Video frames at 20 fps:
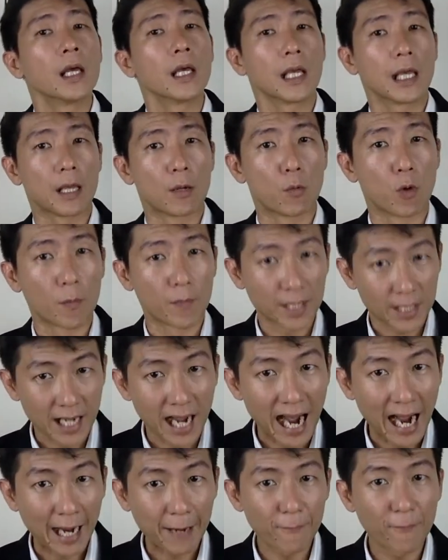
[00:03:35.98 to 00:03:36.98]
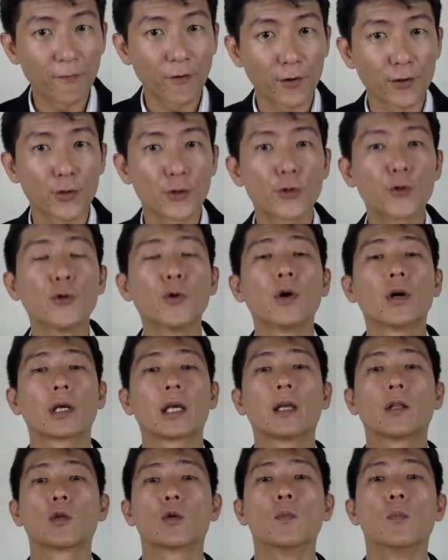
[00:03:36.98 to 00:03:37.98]
it will be time for you
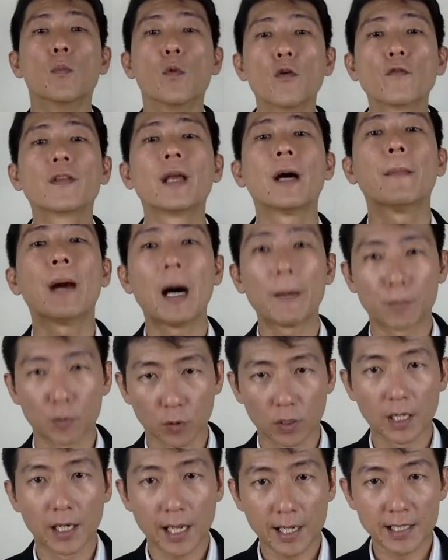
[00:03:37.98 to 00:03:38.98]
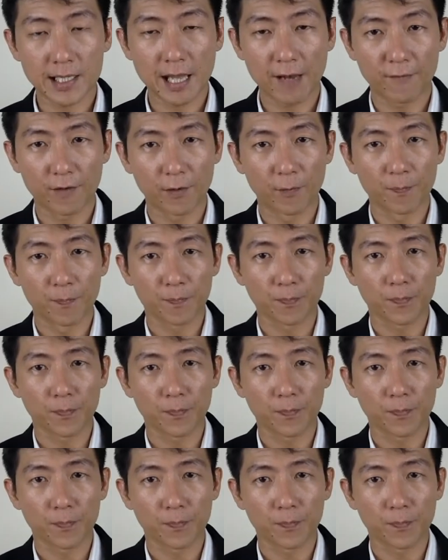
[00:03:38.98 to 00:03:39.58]
to move them up to the next level.